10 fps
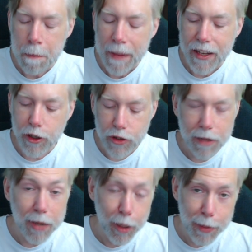You're not trying to
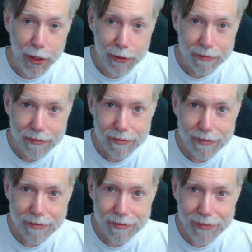blow a balloon
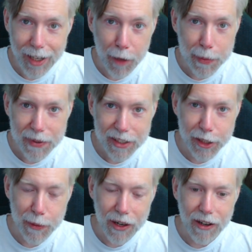up.
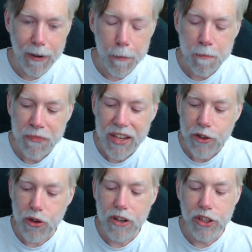You are
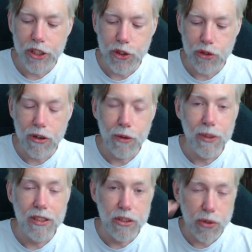trying to control
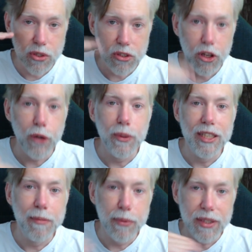and do
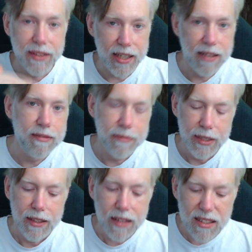slowly breathing out.
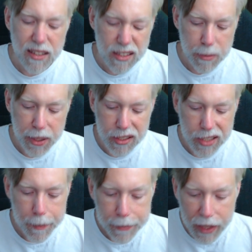That's the idea behind
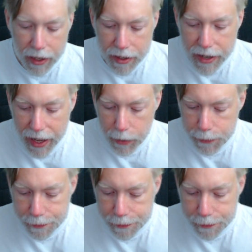it. Now,